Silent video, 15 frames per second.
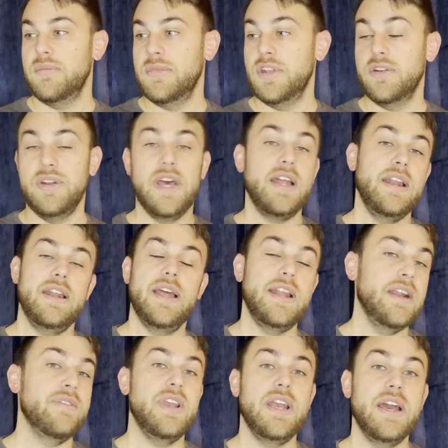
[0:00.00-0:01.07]
You know, not
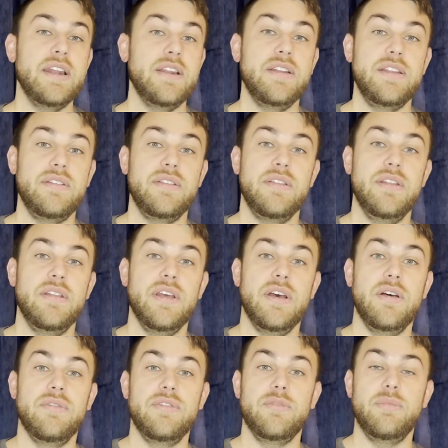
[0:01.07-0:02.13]
every kind
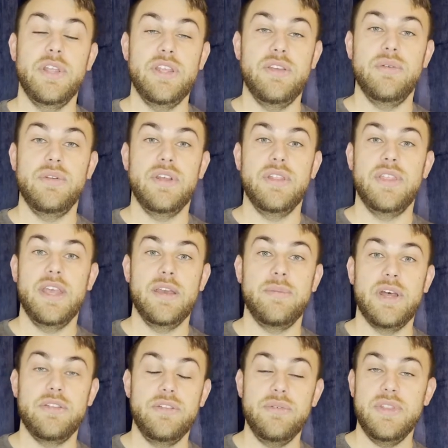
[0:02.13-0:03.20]
of split you could think
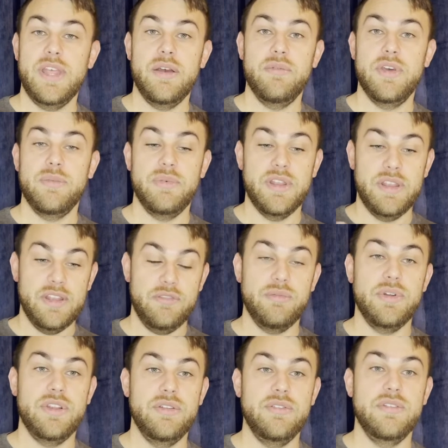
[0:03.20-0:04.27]
about doing that with, but in this
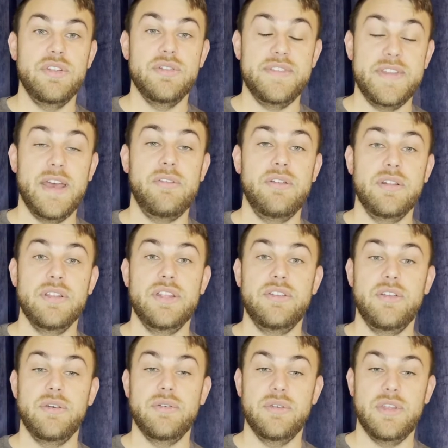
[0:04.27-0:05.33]
one you definitely
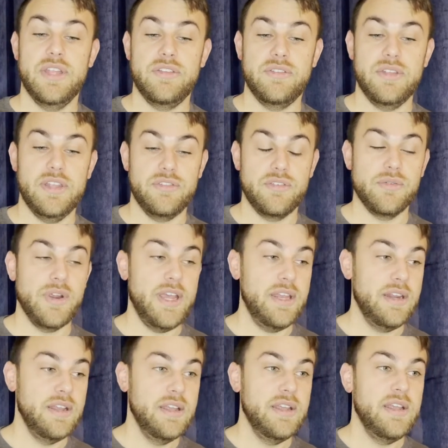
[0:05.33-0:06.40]
do. It's
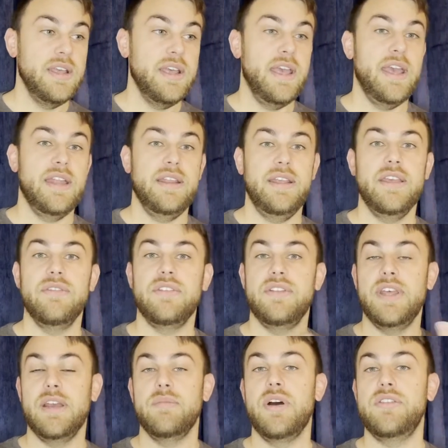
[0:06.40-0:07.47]
great, and it gives the
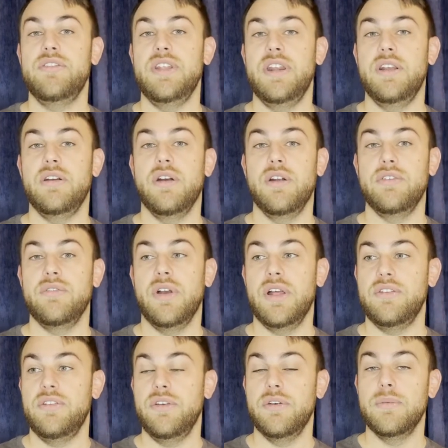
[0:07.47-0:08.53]
deck much needed card draw
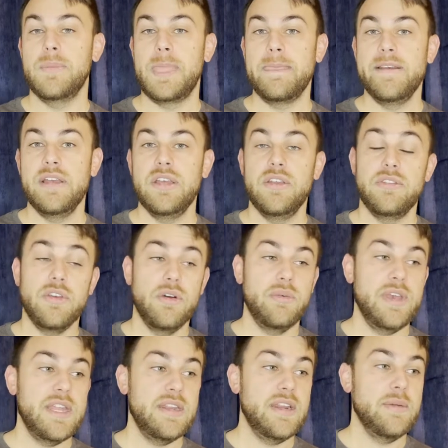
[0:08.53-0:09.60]
too. So
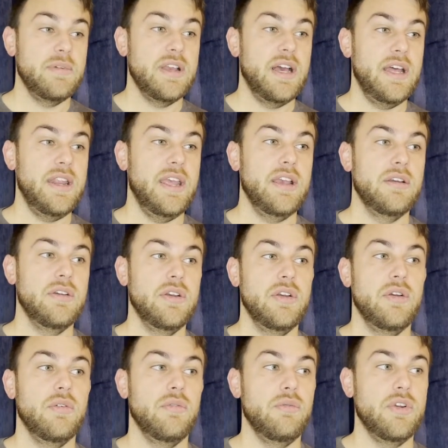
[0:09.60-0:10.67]
we ended up cutting
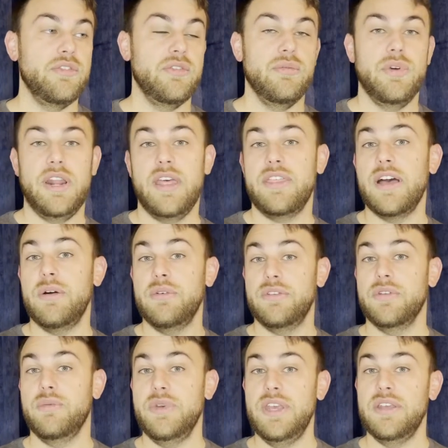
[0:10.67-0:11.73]
what I thought was
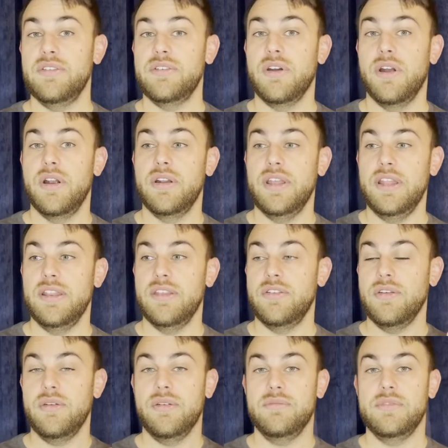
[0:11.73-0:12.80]
the weakest card in
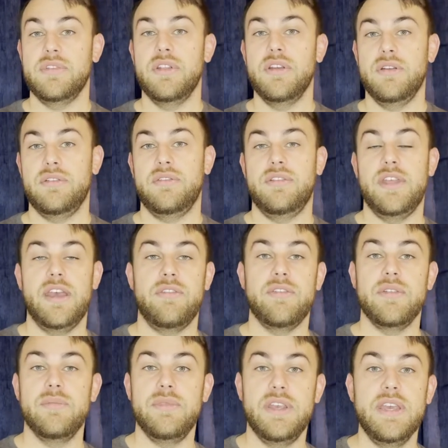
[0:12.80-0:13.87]
this deck
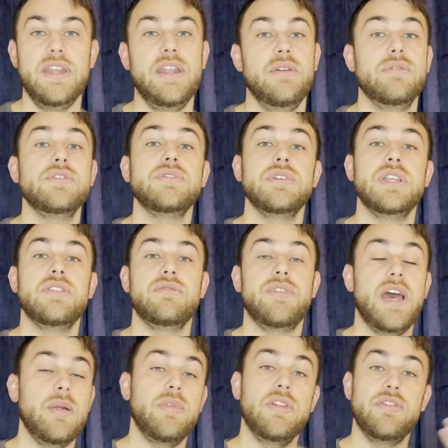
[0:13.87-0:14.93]
from the beginning, which was
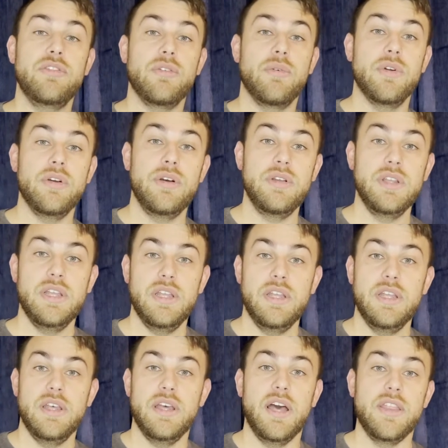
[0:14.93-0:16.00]
Vibrant Squirrel,
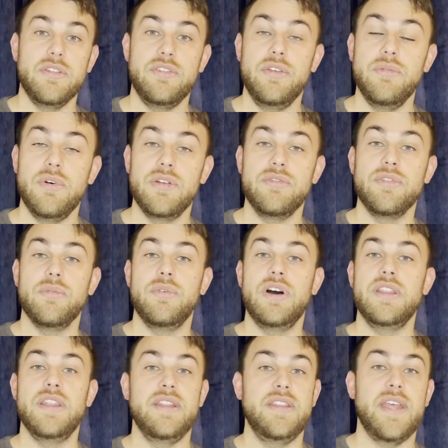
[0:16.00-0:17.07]
the 2/1 for
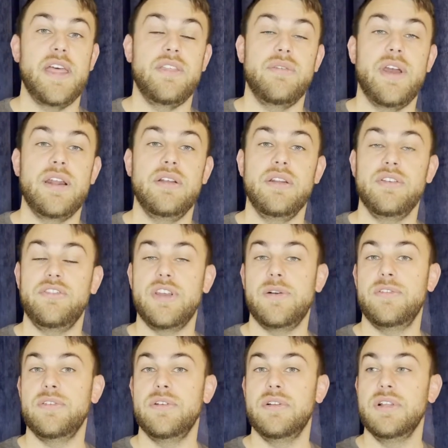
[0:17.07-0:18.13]
1 that death rattle to
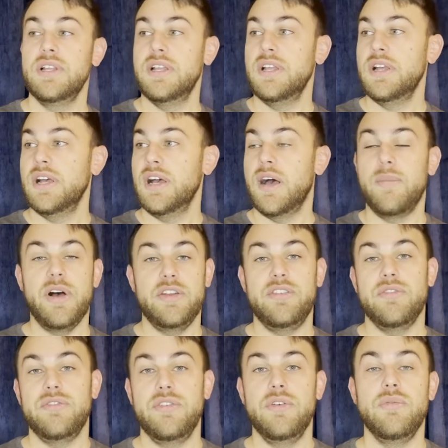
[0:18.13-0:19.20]
shuffle a bunch
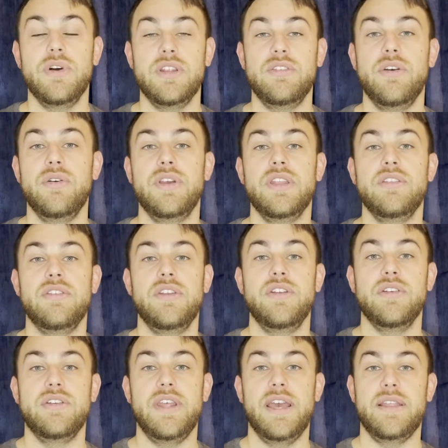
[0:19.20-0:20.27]
of 2/1 tokens in
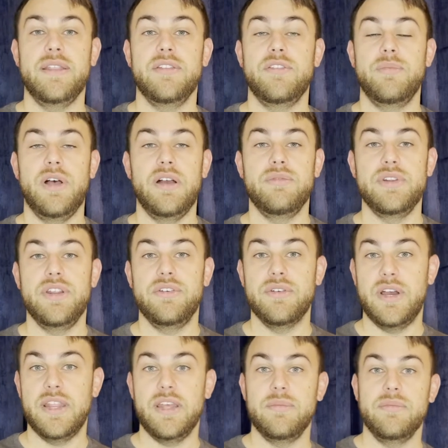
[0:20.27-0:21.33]
your deck that spawn when you
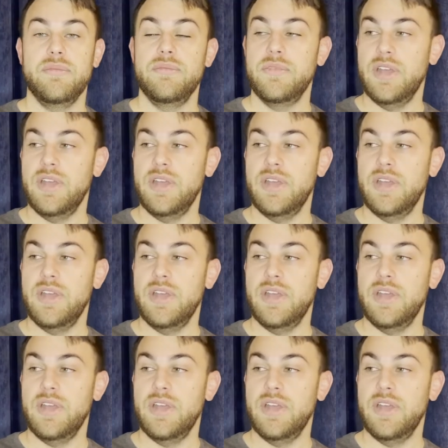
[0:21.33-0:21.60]
draw them.